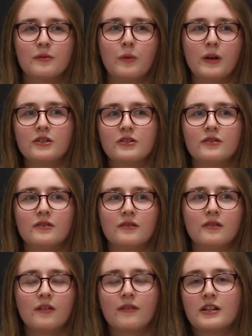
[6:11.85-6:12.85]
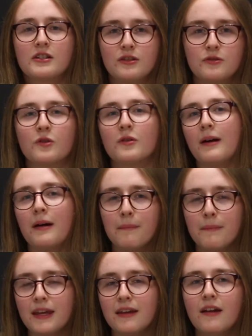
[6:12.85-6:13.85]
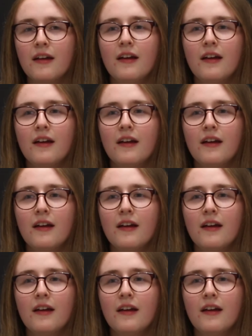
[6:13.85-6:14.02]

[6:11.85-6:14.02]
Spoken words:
which are actually true about me.